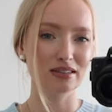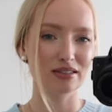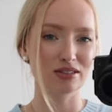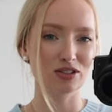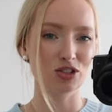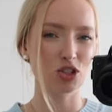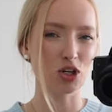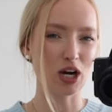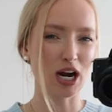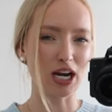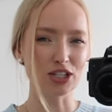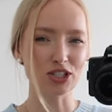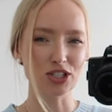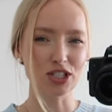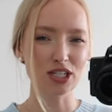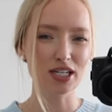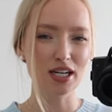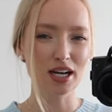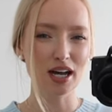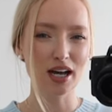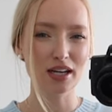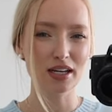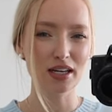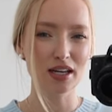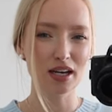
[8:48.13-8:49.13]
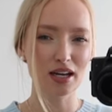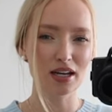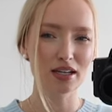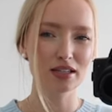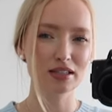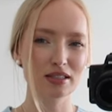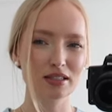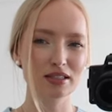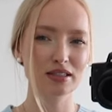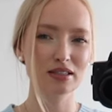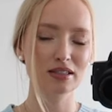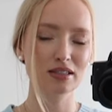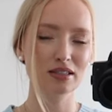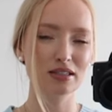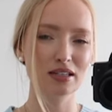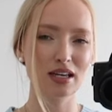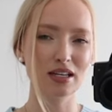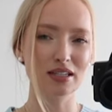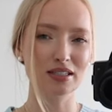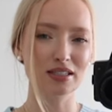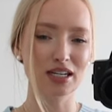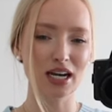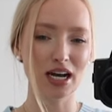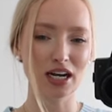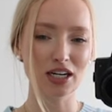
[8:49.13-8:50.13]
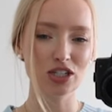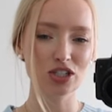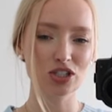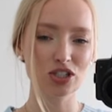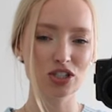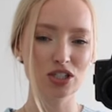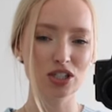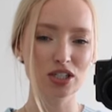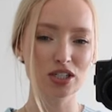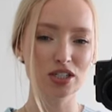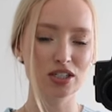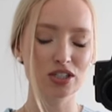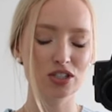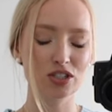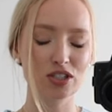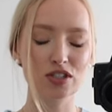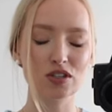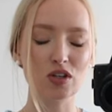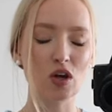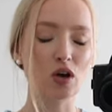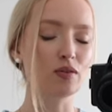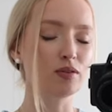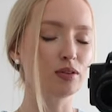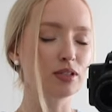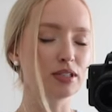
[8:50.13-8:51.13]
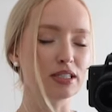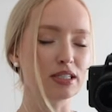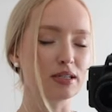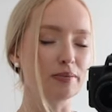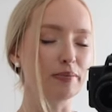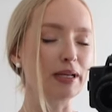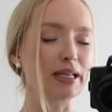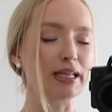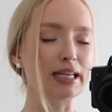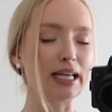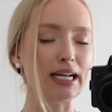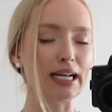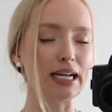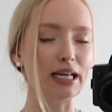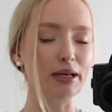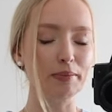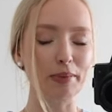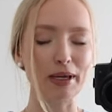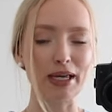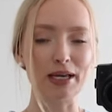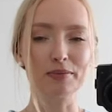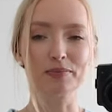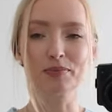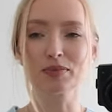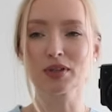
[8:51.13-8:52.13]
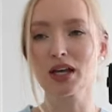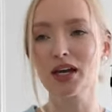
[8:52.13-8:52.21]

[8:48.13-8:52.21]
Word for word: scratchy, I guess, and textured, just overstimulating me,